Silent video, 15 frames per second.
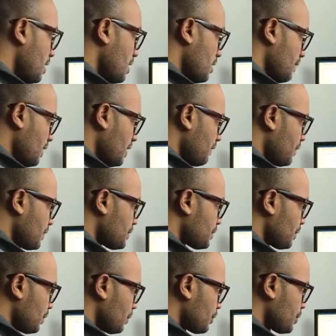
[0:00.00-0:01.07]
The very first
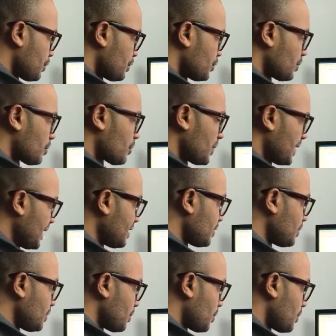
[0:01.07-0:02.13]
solution to create a
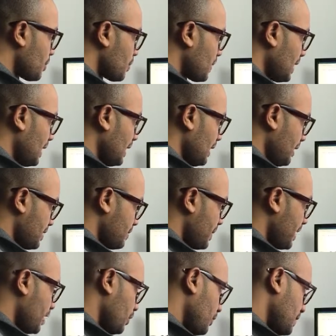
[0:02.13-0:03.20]
new hook is
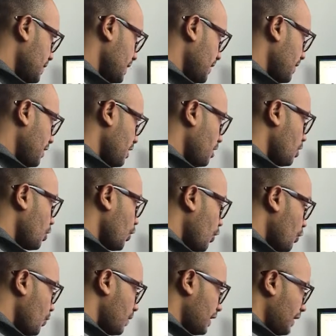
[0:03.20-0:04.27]
by using the
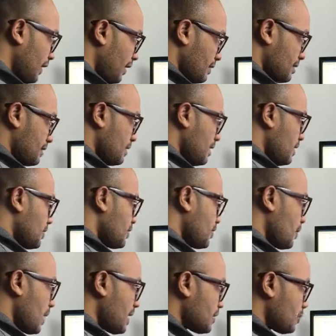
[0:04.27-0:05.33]
hook class. So
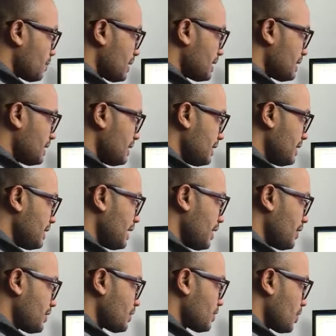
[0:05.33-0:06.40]
as you may see here
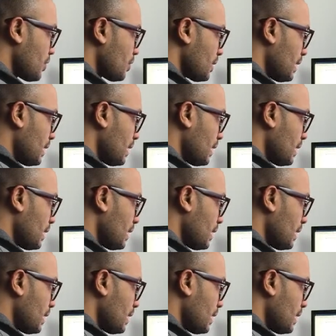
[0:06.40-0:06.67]
in this code